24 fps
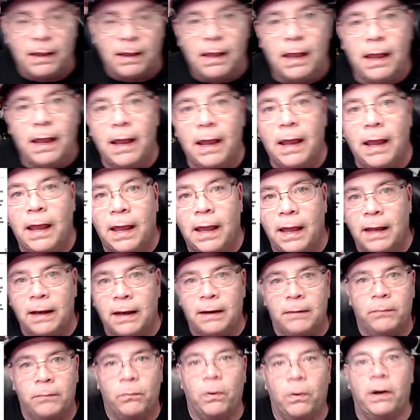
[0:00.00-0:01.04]

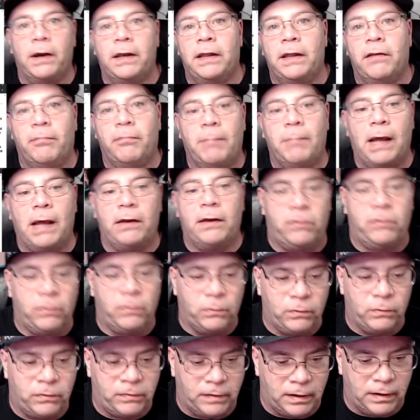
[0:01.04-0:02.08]
and wanted to give my
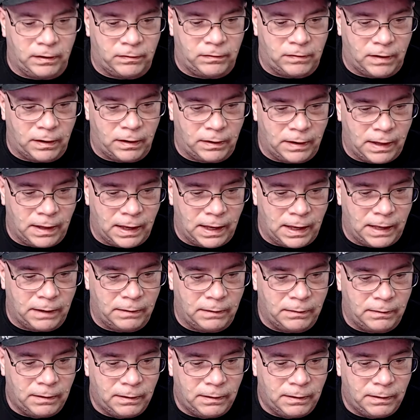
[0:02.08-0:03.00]
two cents on that,